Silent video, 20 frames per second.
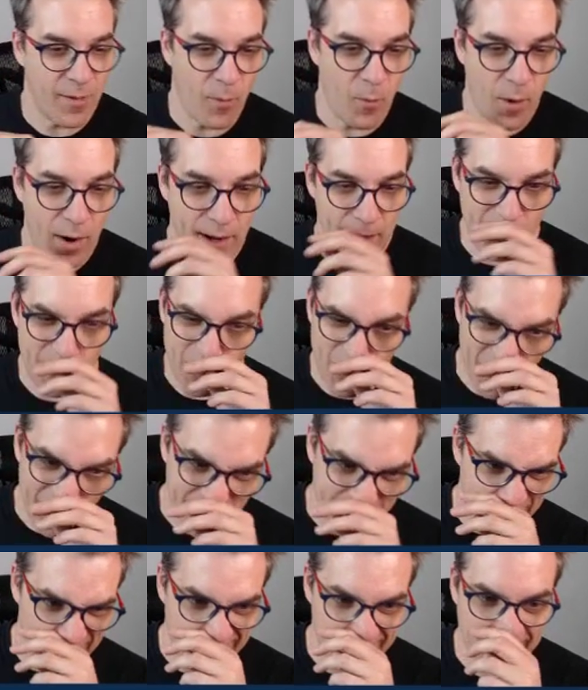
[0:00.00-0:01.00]
while
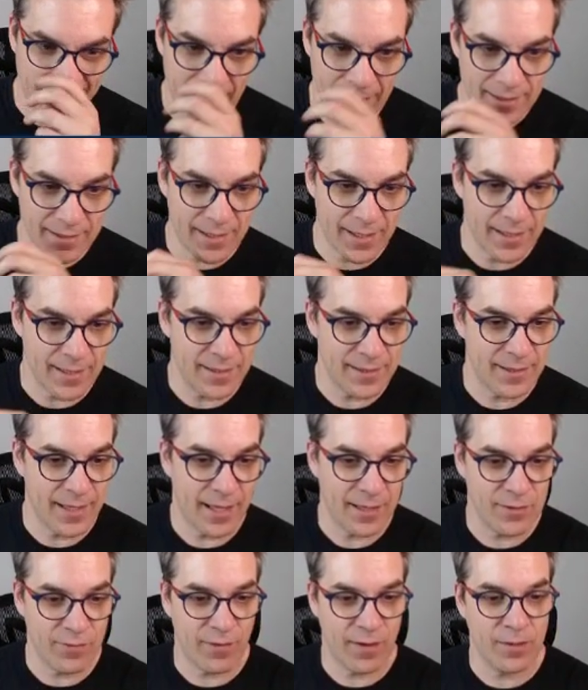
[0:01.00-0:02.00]
working? That's nice,
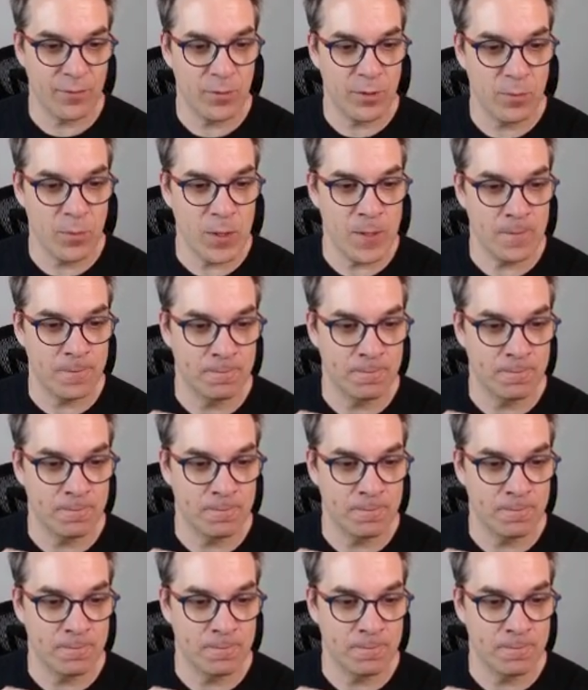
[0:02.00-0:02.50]
that's fine with me.